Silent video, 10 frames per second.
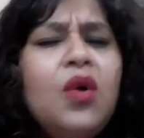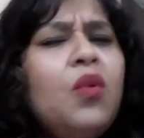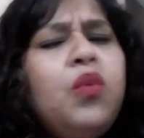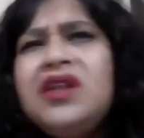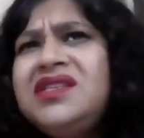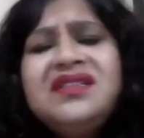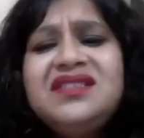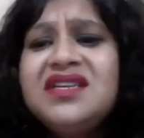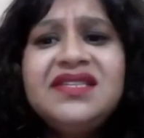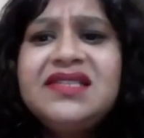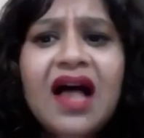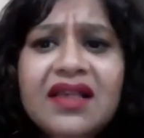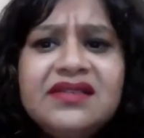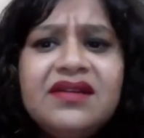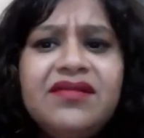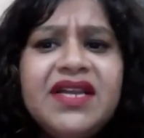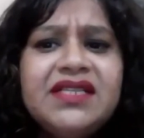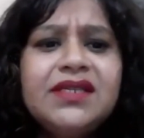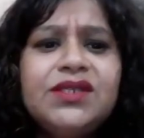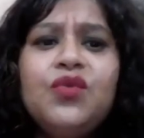What a disaster it
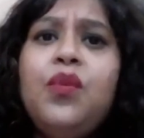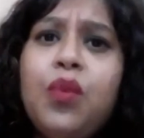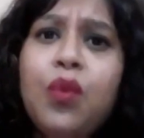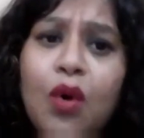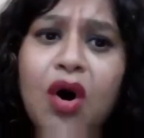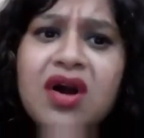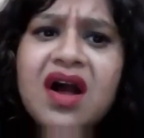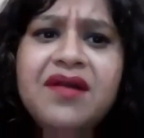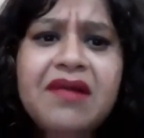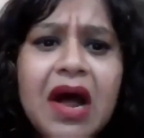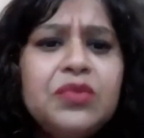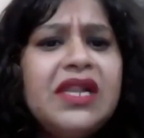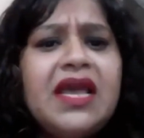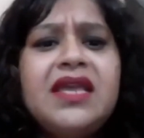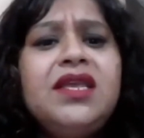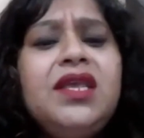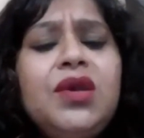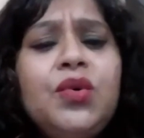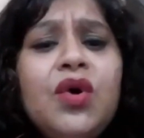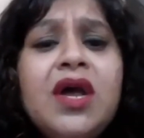is to walk around like
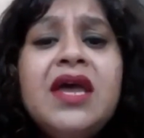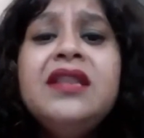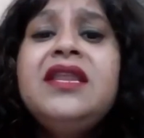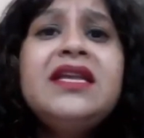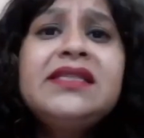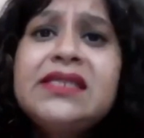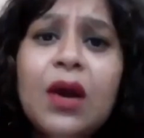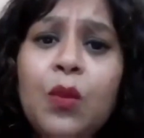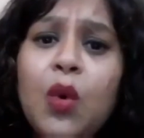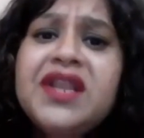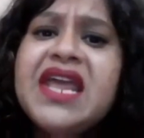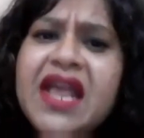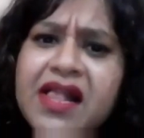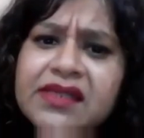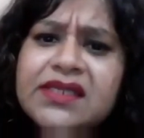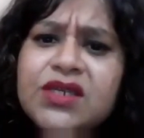you need someone else